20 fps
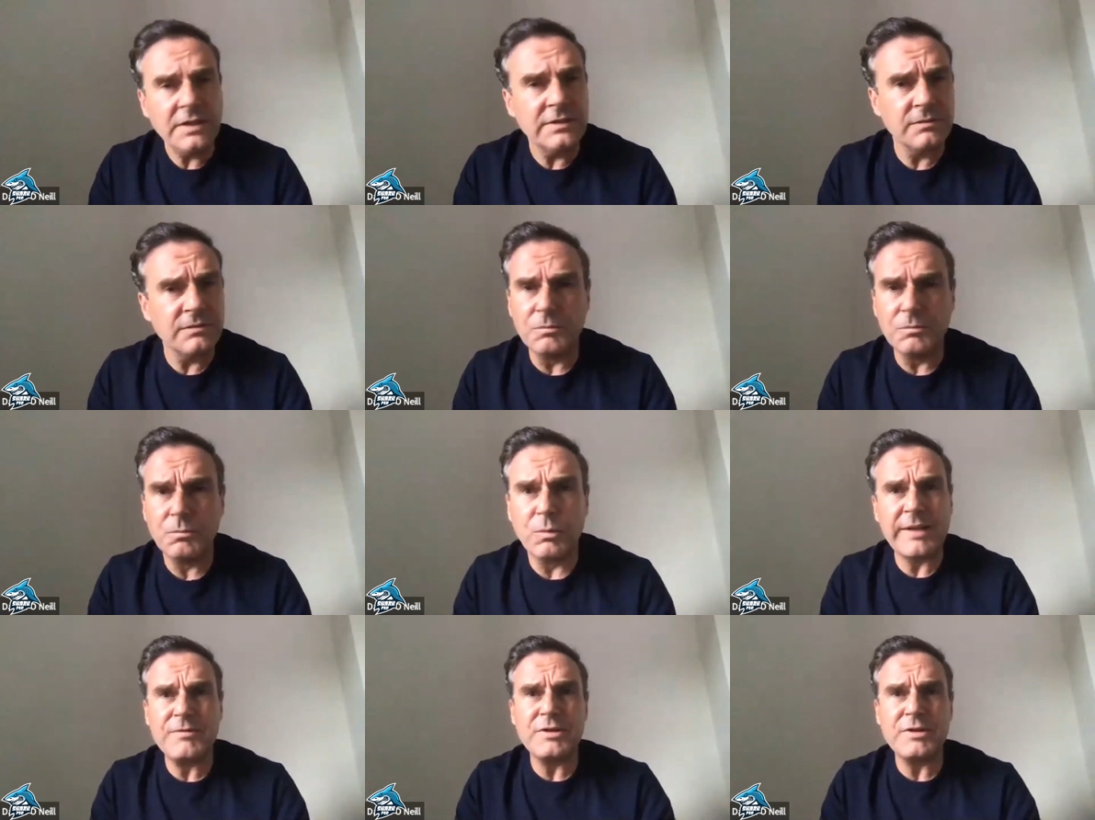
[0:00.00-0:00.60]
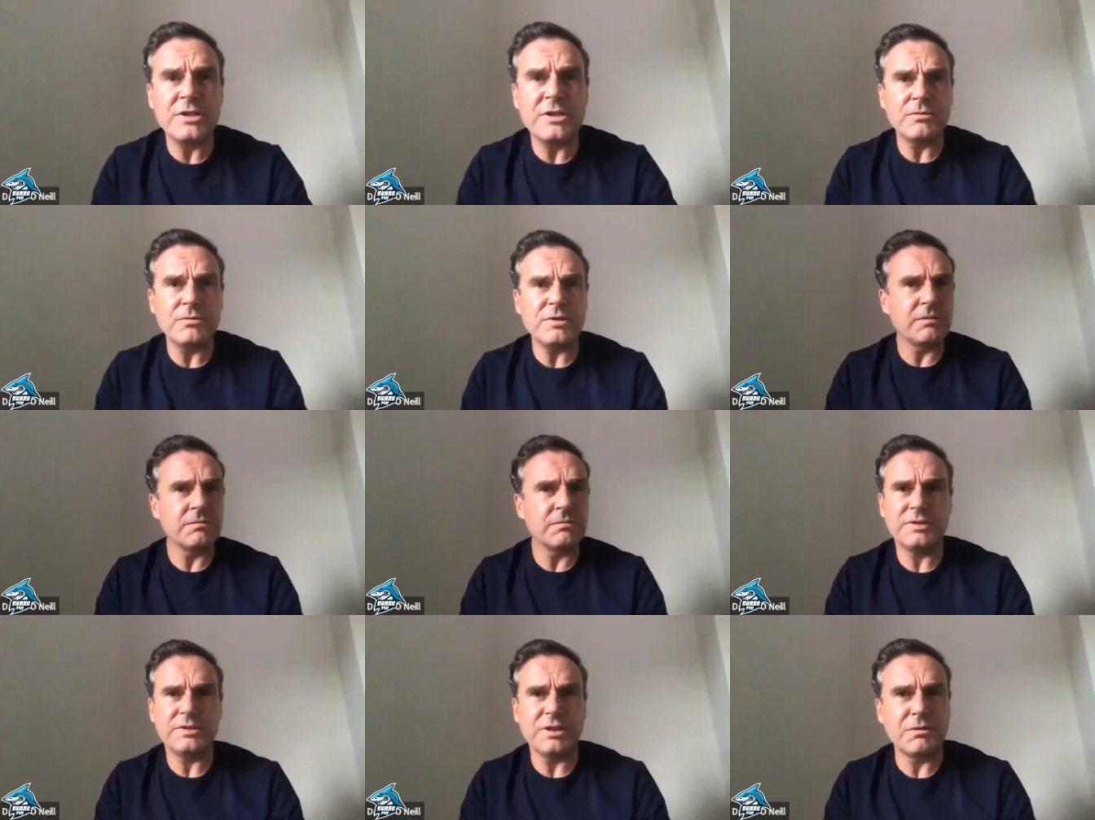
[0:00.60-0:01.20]
whatever you do,
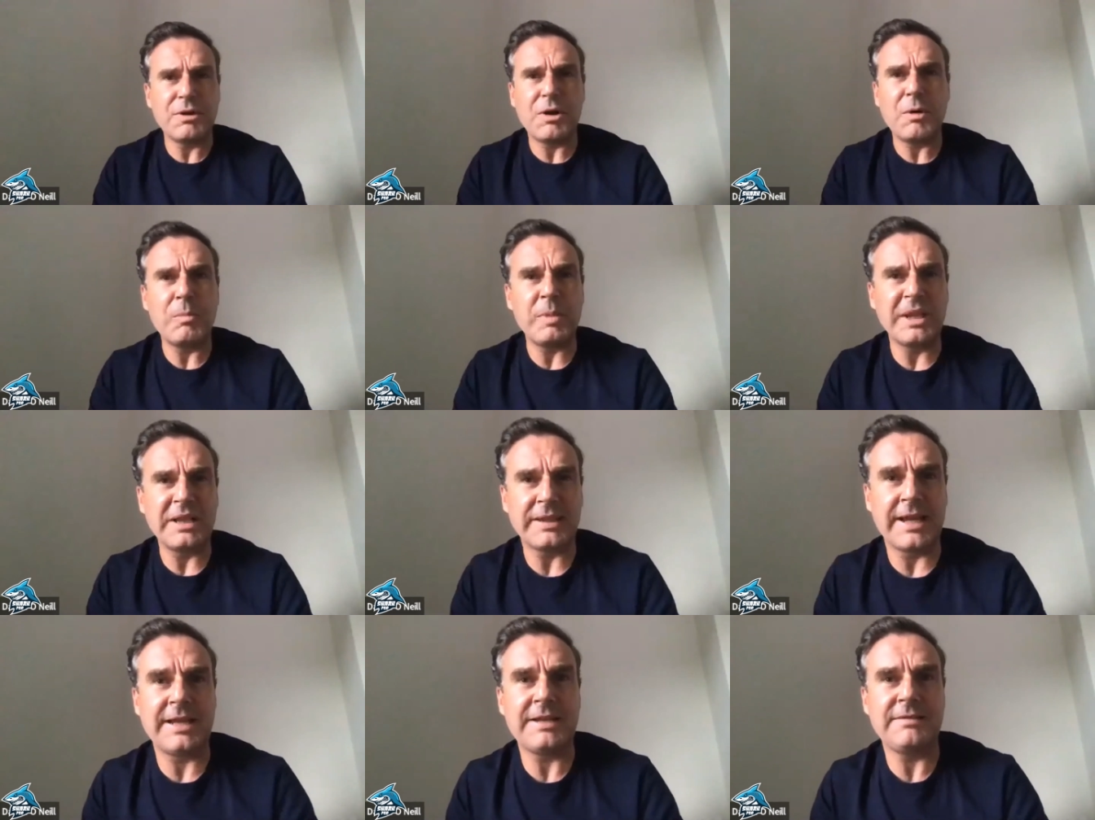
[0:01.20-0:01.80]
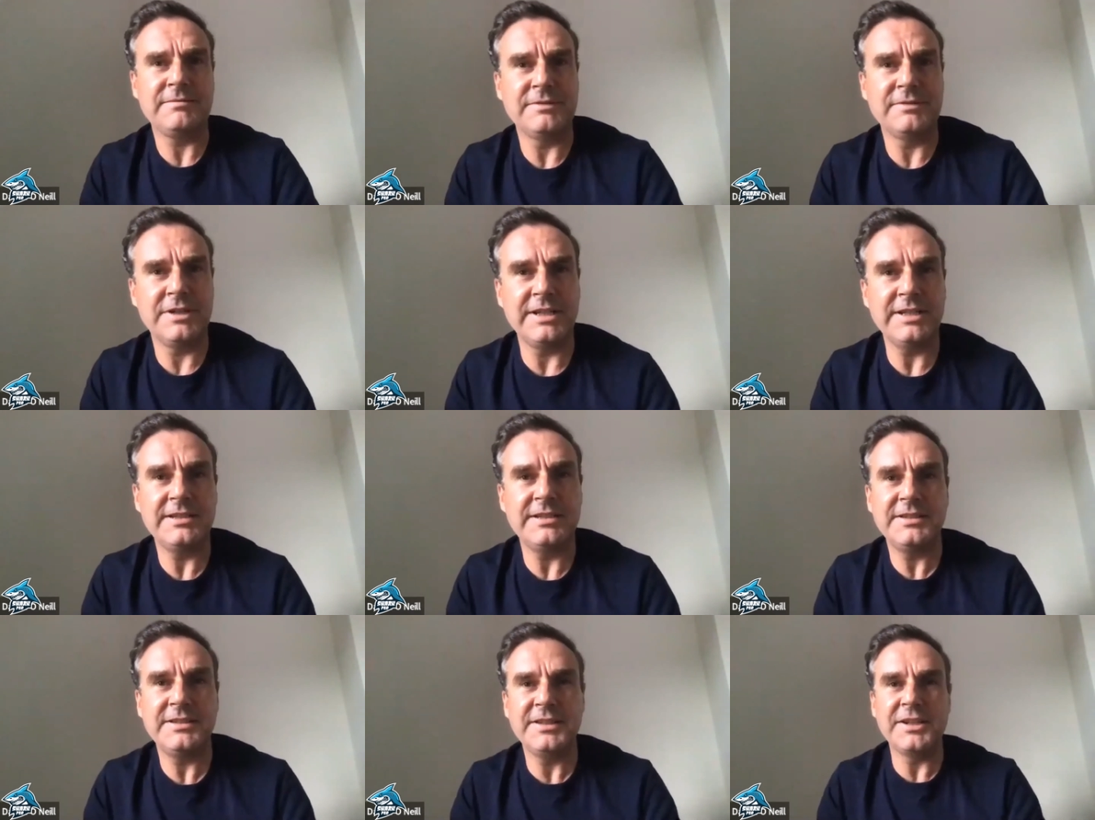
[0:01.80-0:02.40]
don't don't go build that,
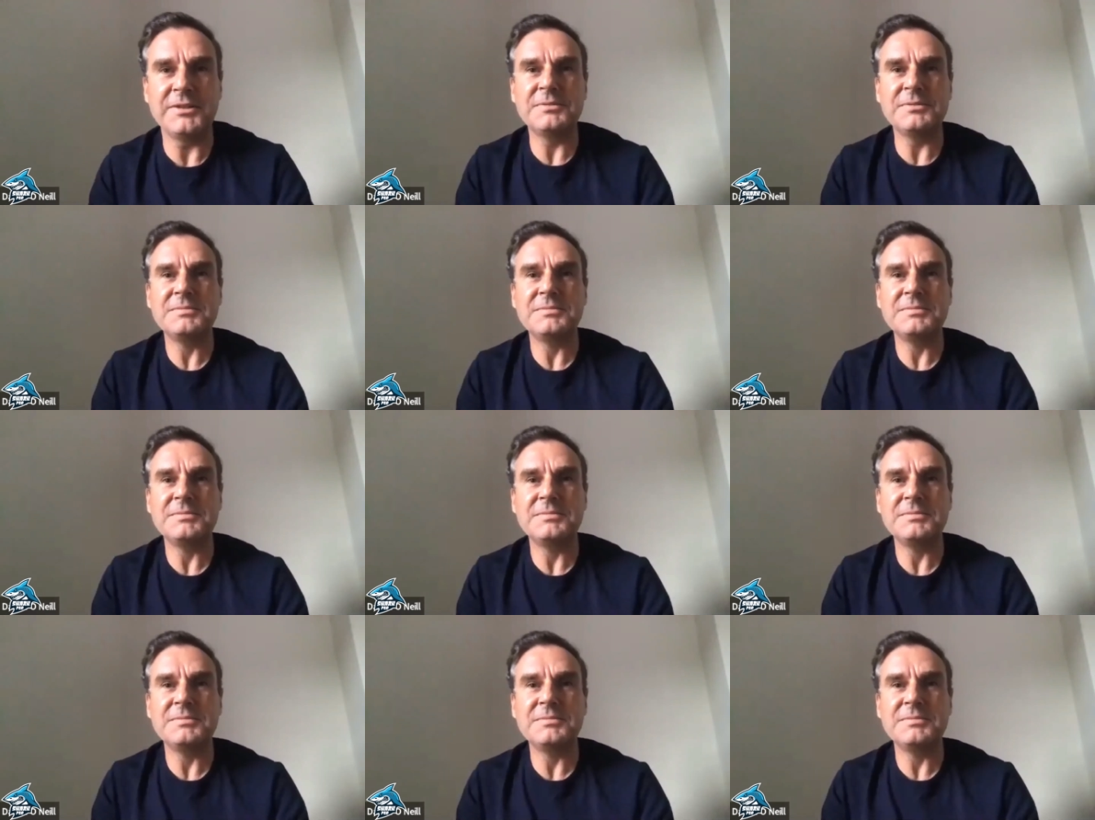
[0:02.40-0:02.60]
right? You know,